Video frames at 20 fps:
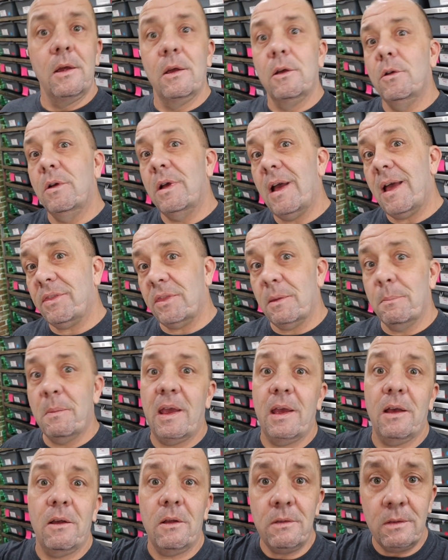who got the
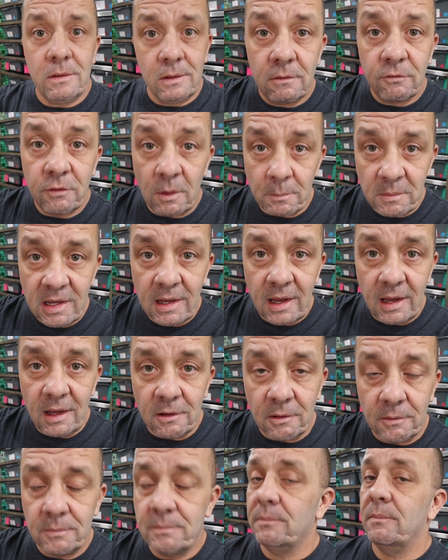male from
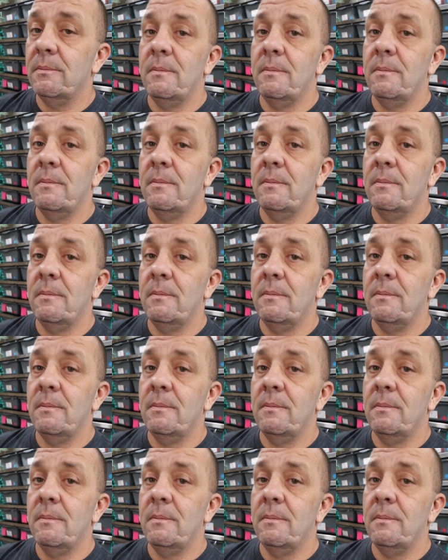Miguel.